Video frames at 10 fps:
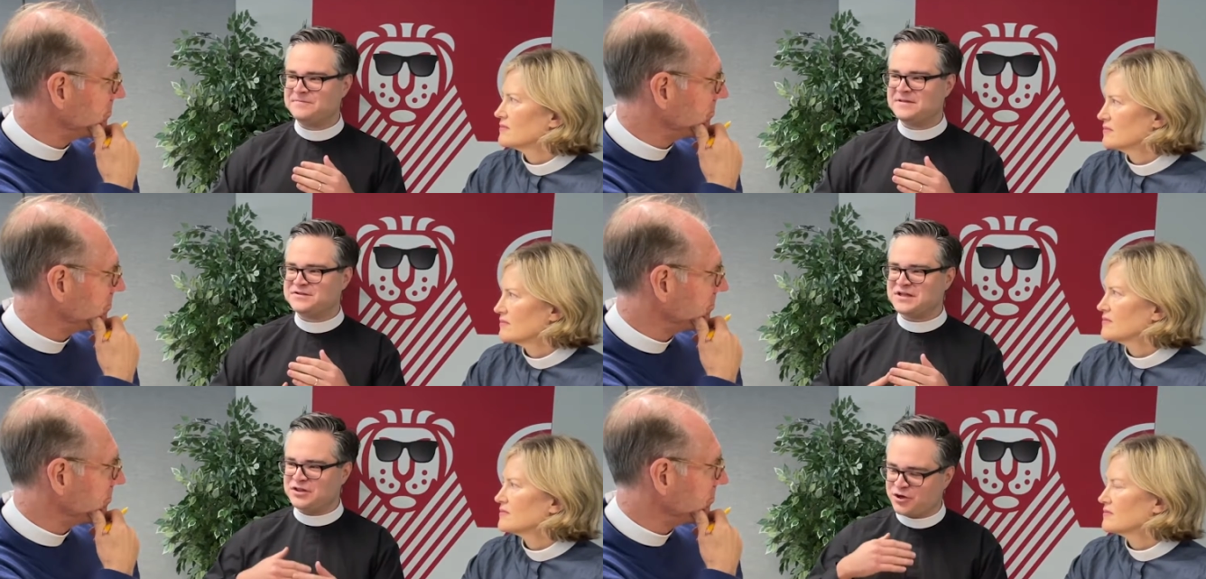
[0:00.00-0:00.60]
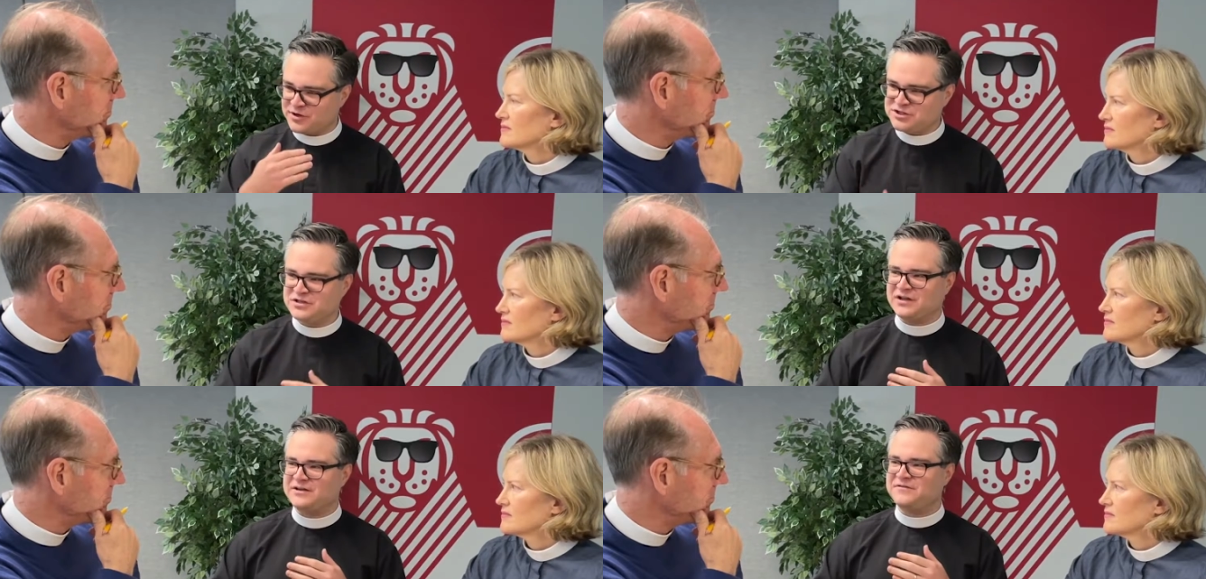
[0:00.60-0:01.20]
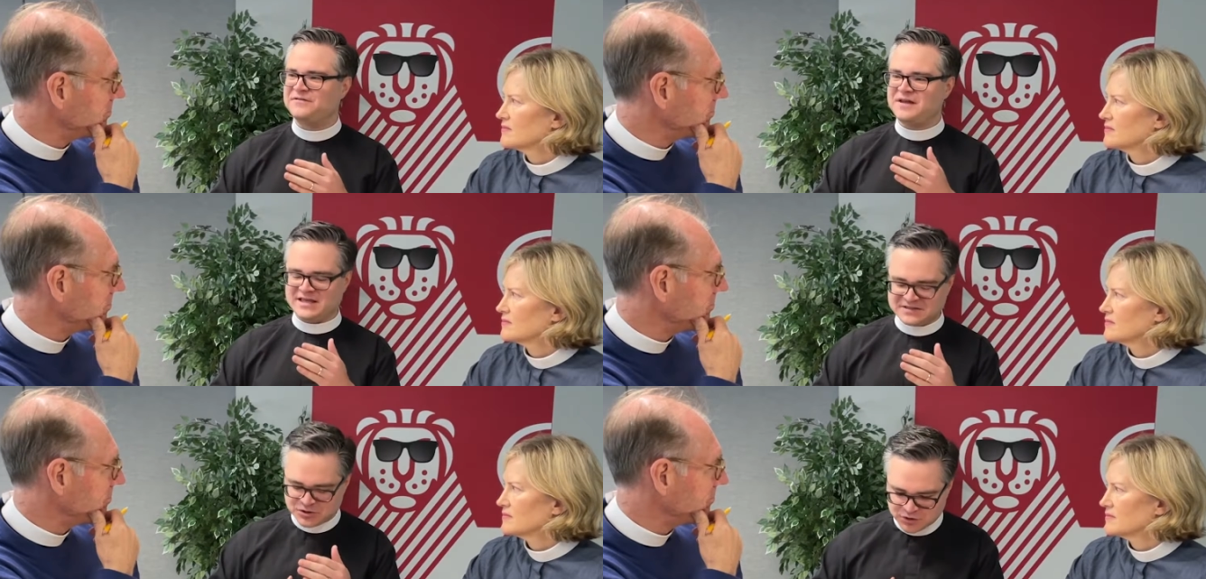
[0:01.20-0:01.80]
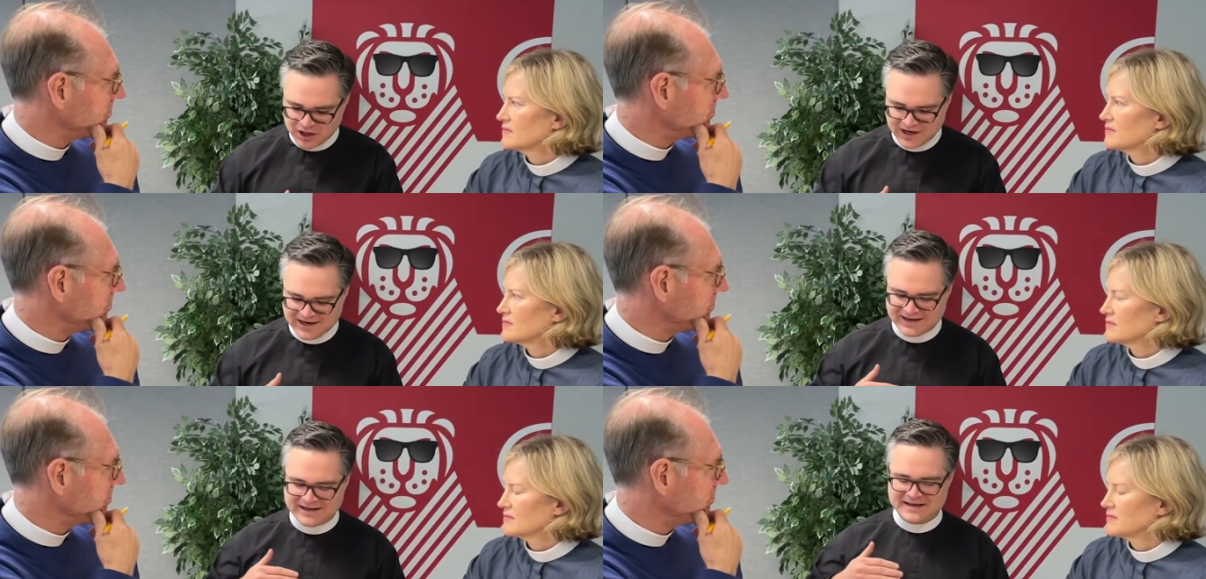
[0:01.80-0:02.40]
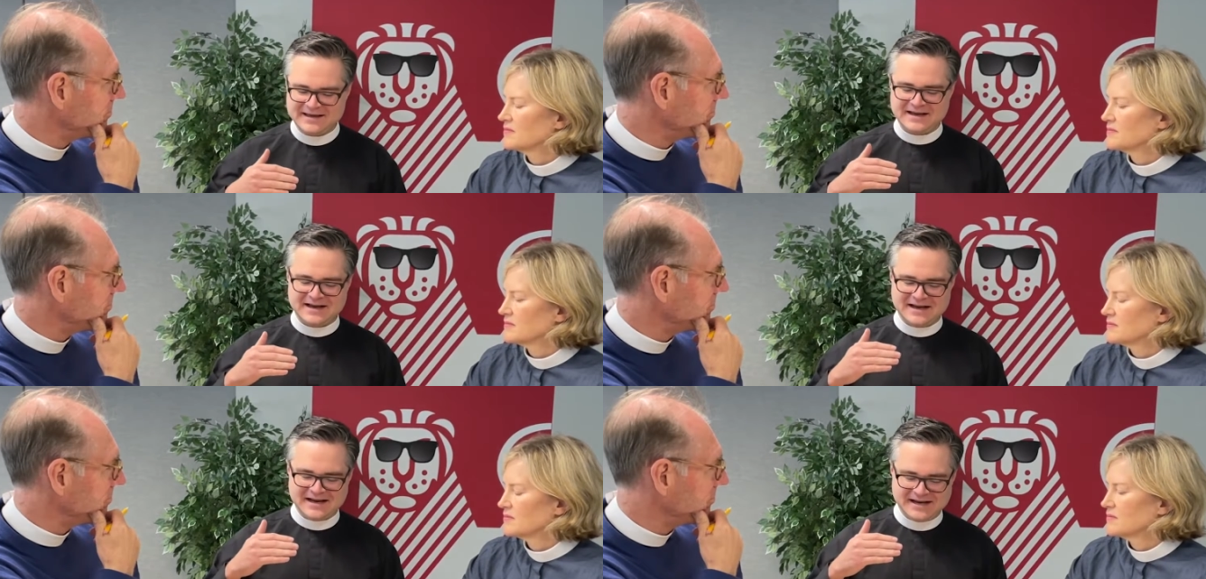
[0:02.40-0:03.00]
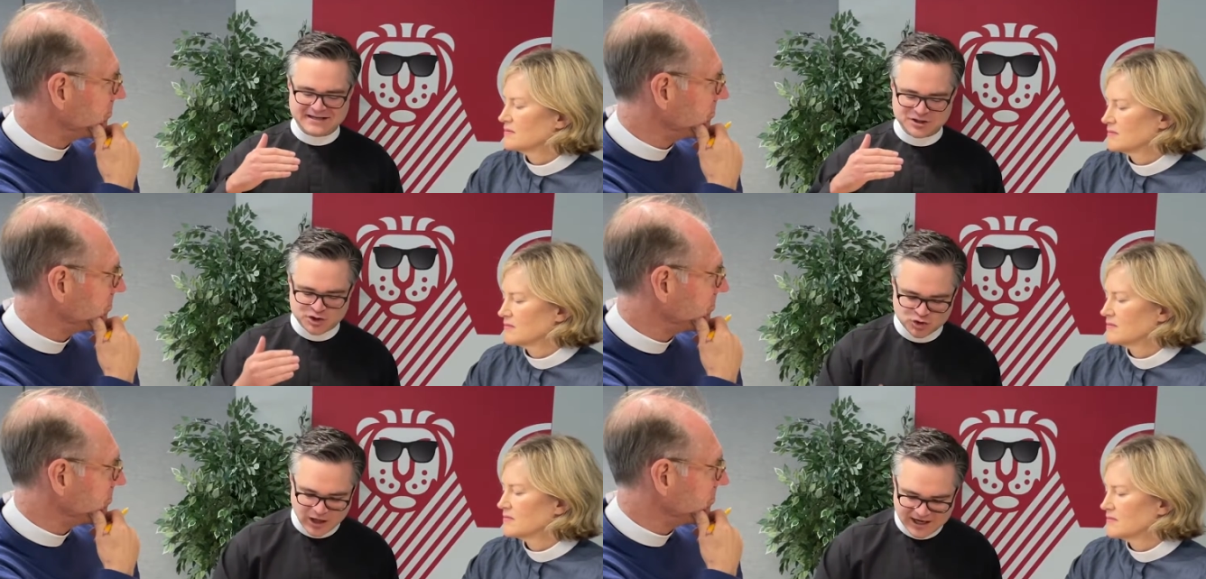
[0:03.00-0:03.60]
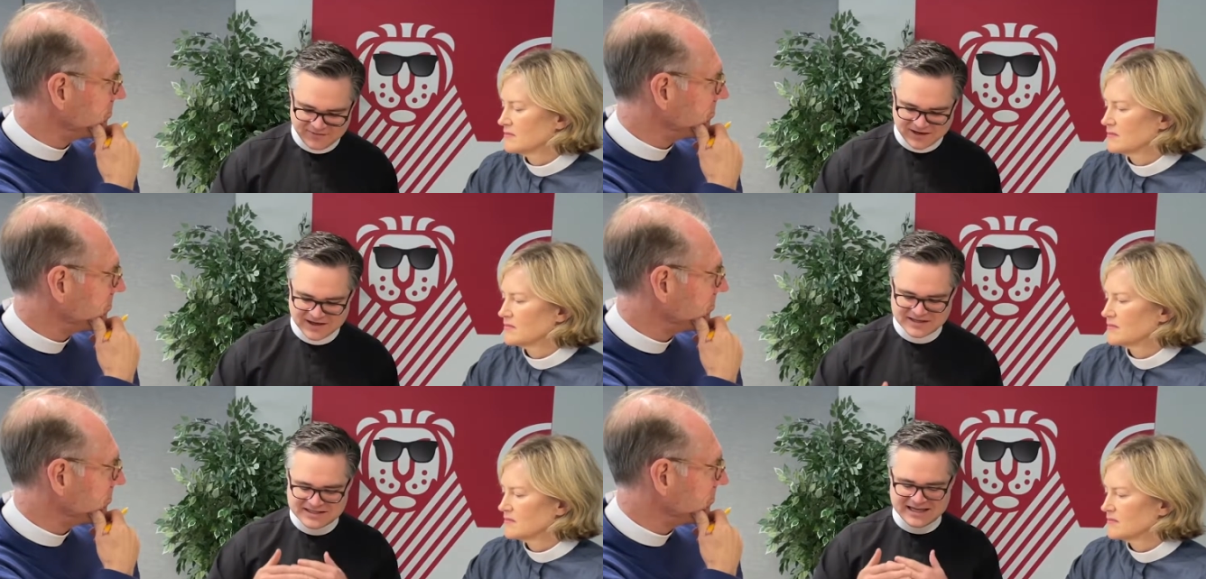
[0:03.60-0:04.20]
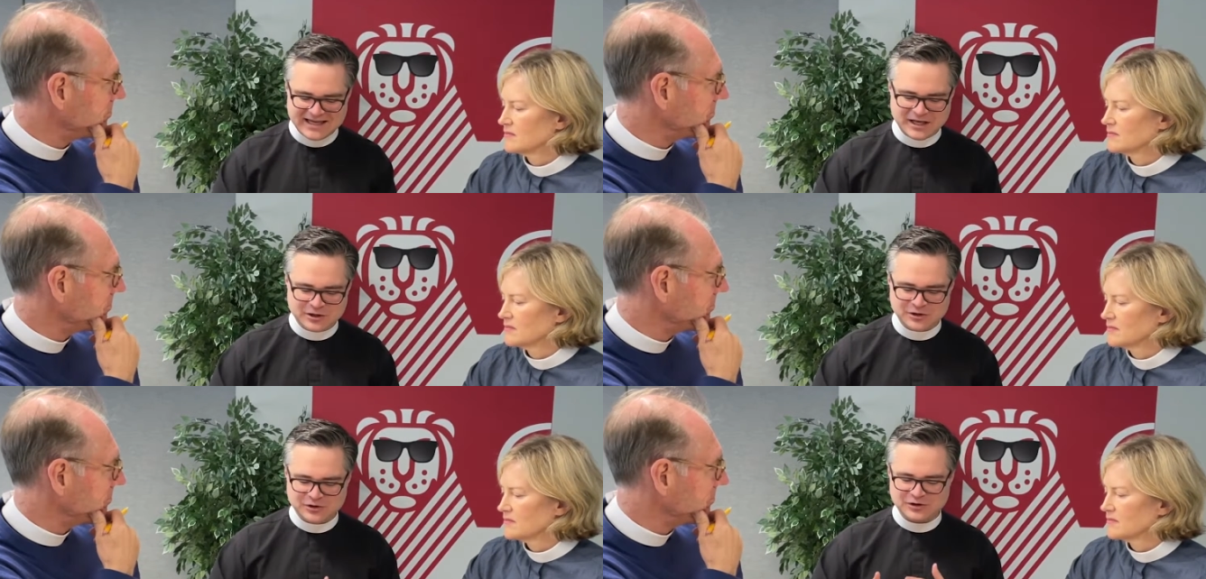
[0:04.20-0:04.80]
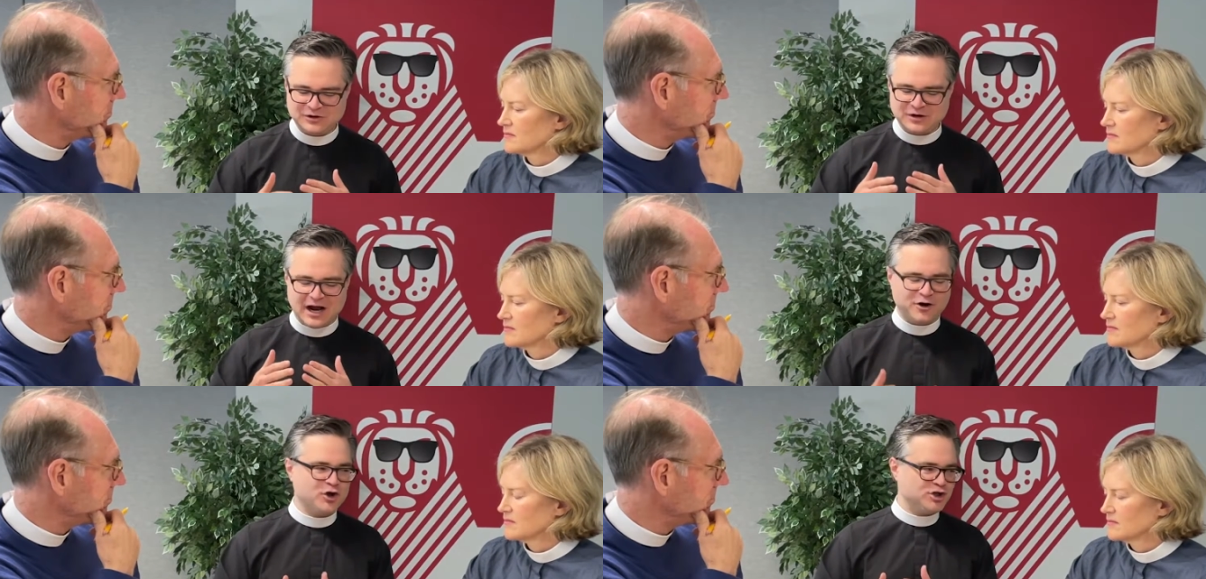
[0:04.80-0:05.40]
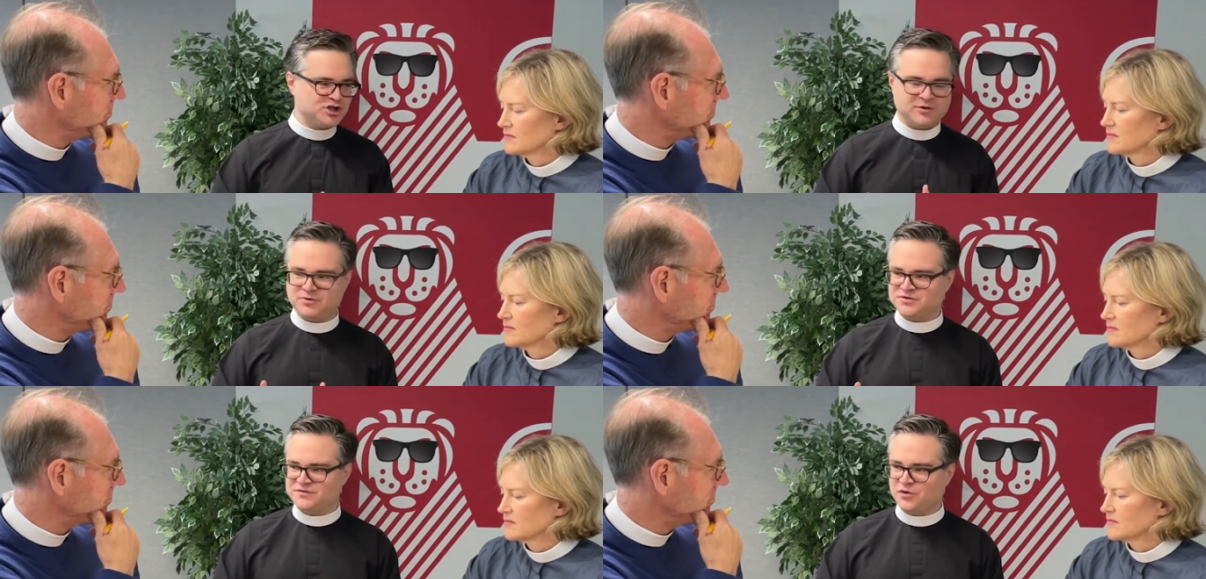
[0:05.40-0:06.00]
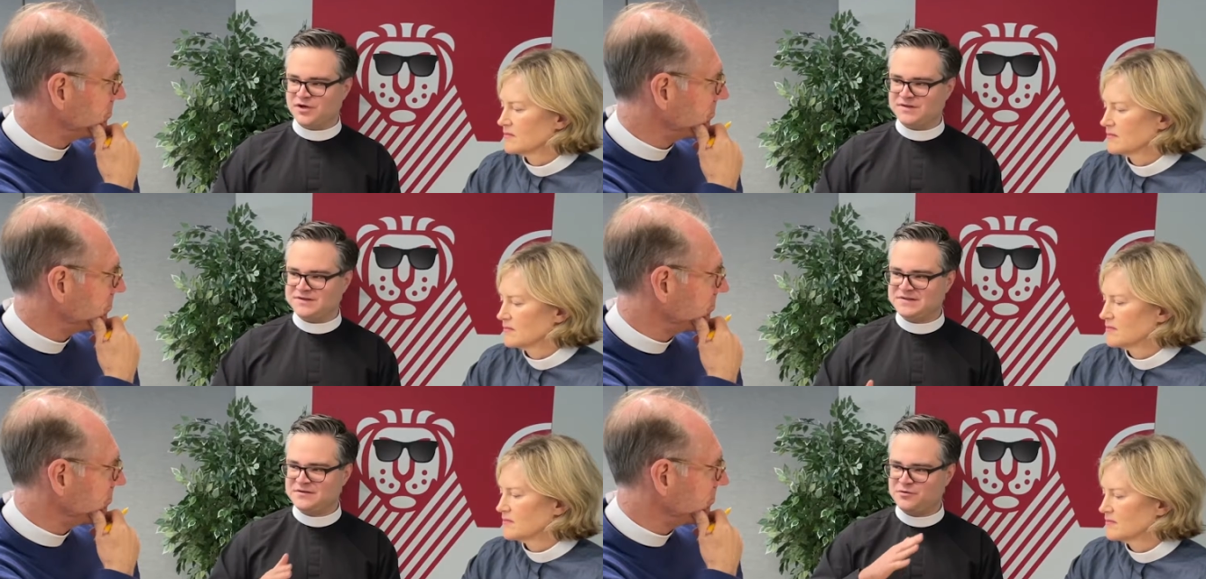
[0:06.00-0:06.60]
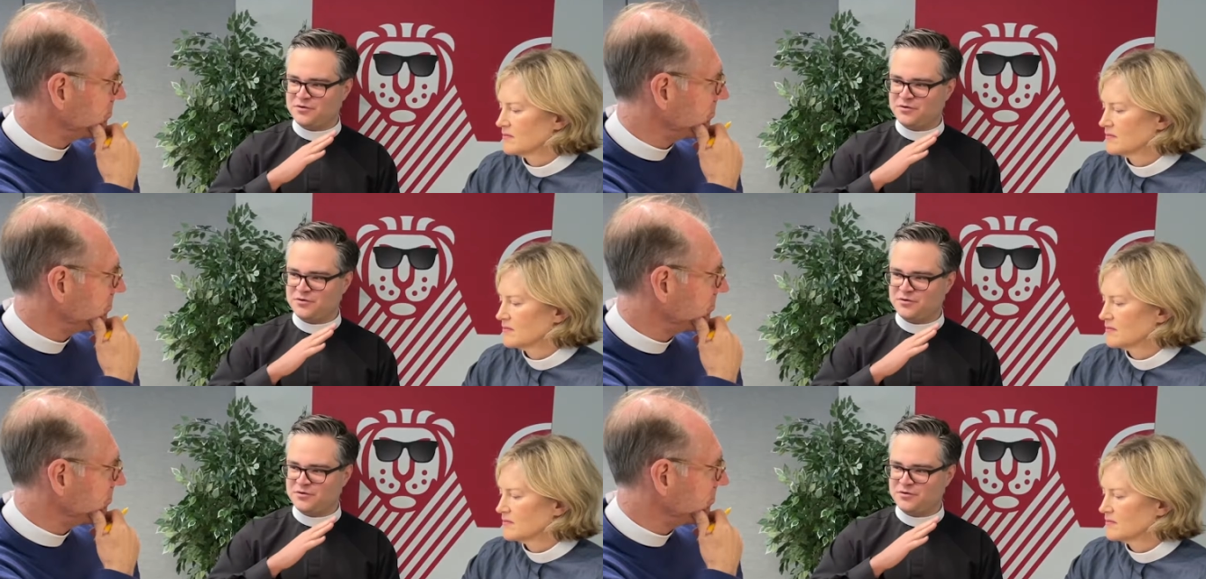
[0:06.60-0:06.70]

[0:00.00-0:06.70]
Speaker 1: It's that the Christian life is trying, is striving to hear our Good Shepherd's voice